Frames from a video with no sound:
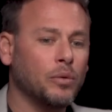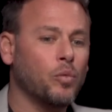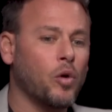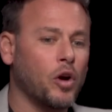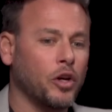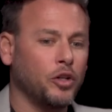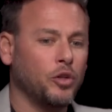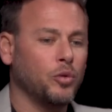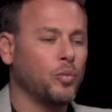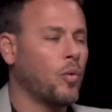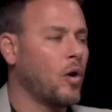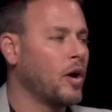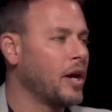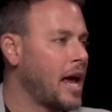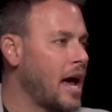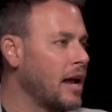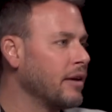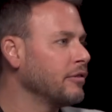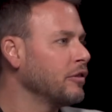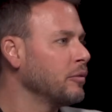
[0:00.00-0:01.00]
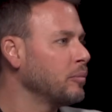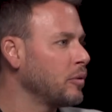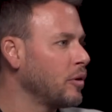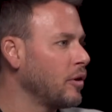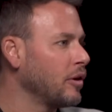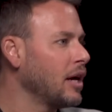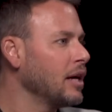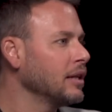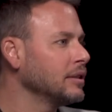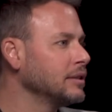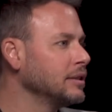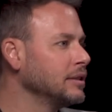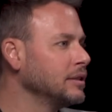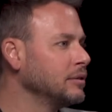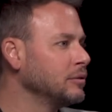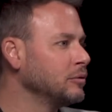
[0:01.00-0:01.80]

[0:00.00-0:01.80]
what you want out of a product